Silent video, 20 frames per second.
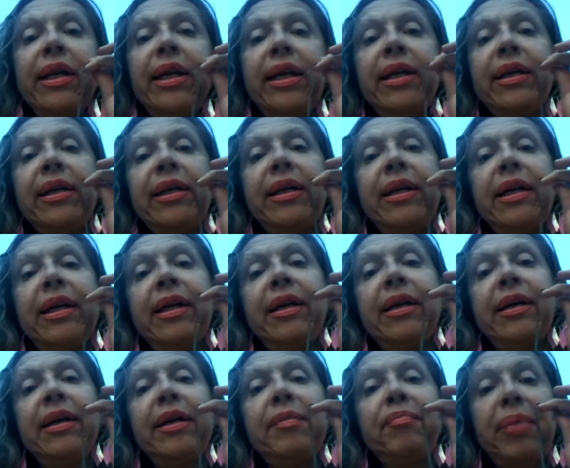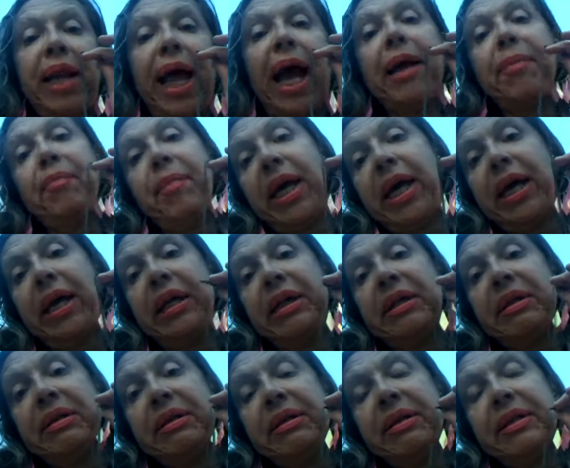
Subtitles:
in black men.